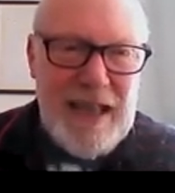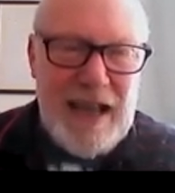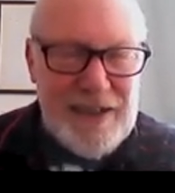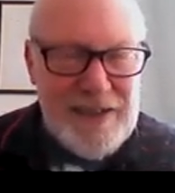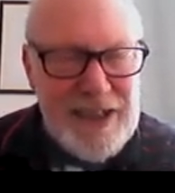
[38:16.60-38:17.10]

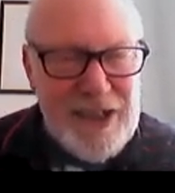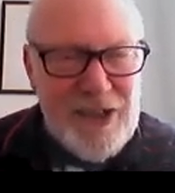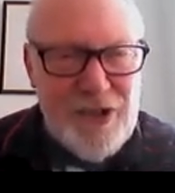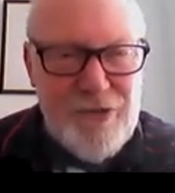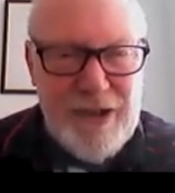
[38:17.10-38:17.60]
And I think
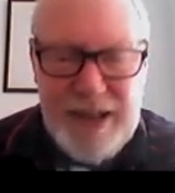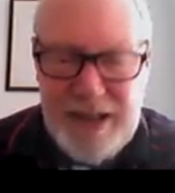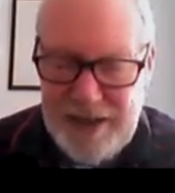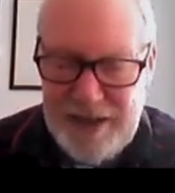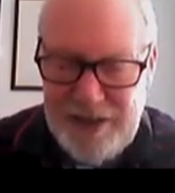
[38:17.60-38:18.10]
you'll
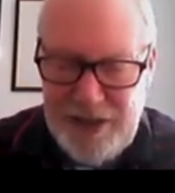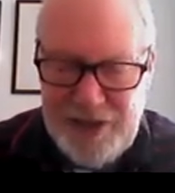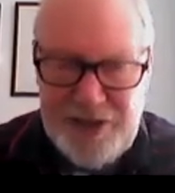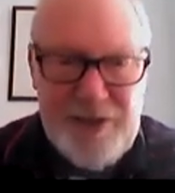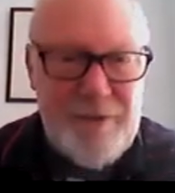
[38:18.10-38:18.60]
agree that
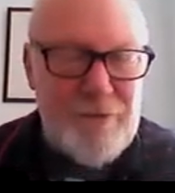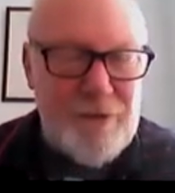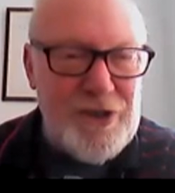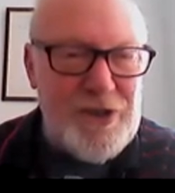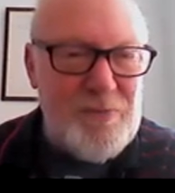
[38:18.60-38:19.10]
the
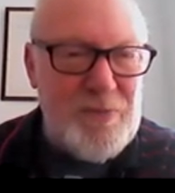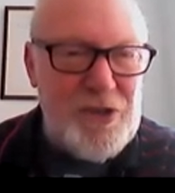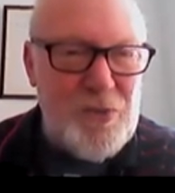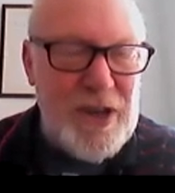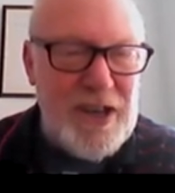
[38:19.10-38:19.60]
difference
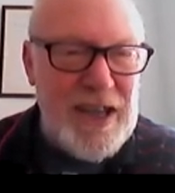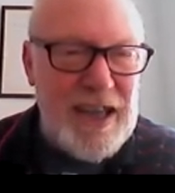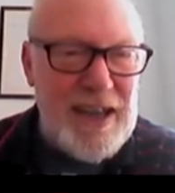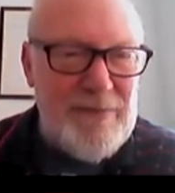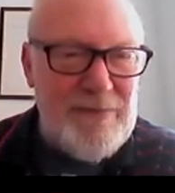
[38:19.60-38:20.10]
between
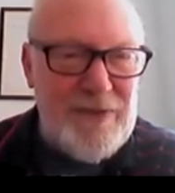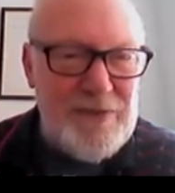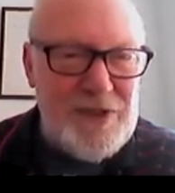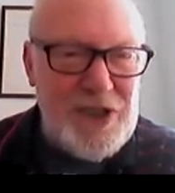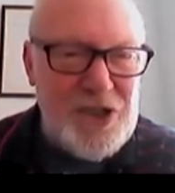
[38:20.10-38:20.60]

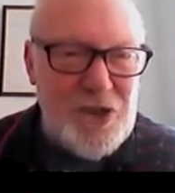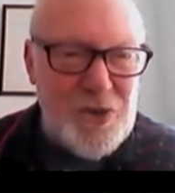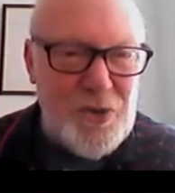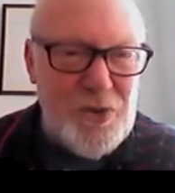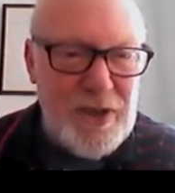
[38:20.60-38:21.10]

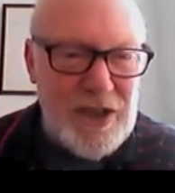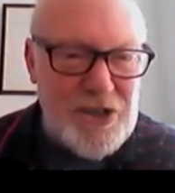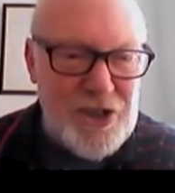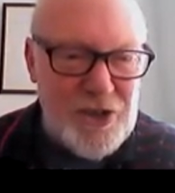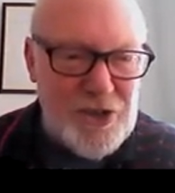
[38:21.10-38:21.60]
11:52, let's
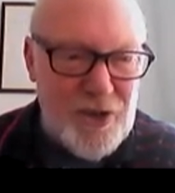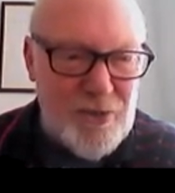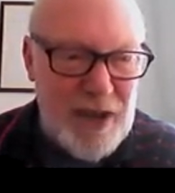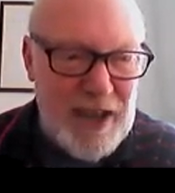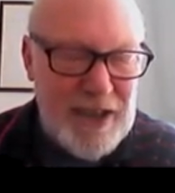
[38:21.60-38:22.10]
just go
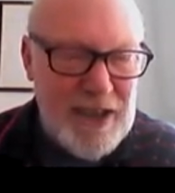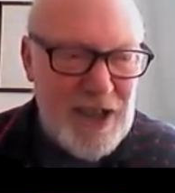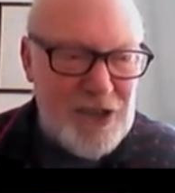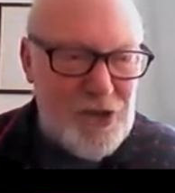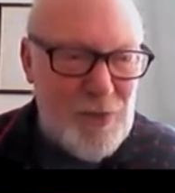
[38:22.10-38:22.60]
back,
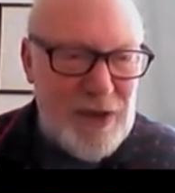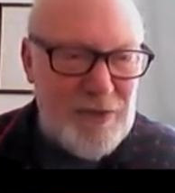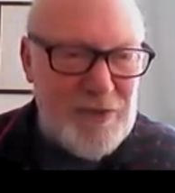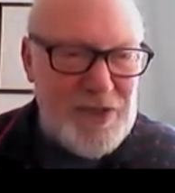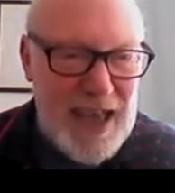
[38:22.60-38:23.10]
and
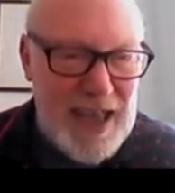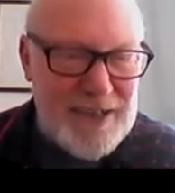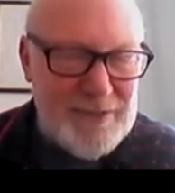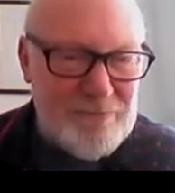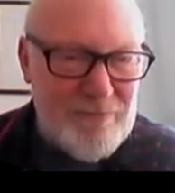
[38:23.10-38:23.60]

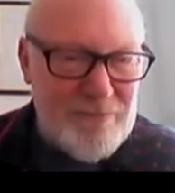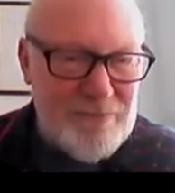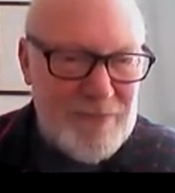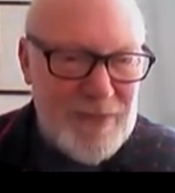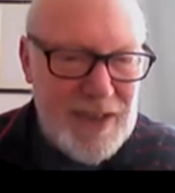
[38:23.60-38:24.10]
12:10
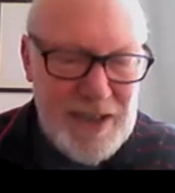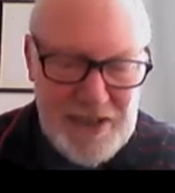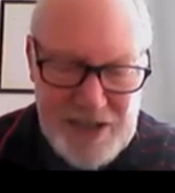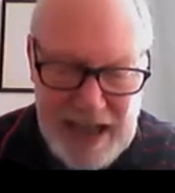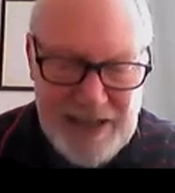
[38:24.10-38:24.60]

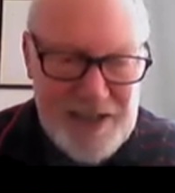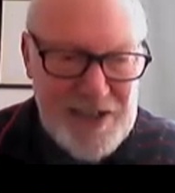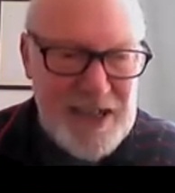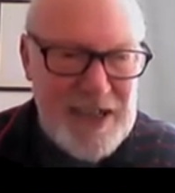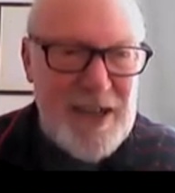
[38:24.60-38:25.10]
is
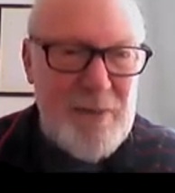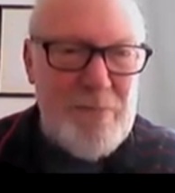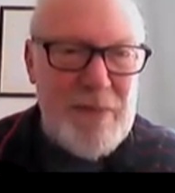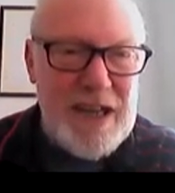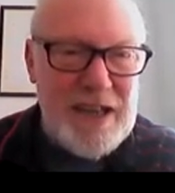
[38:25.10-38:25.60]
18
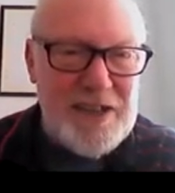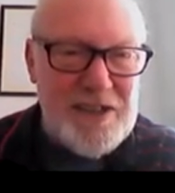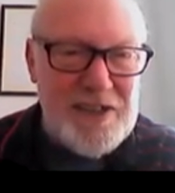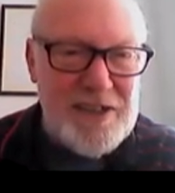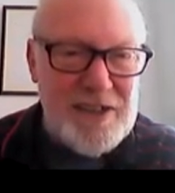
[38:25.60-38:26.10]

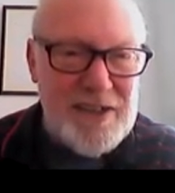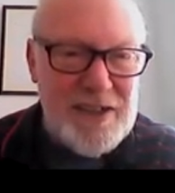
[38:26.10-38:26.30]
minutes.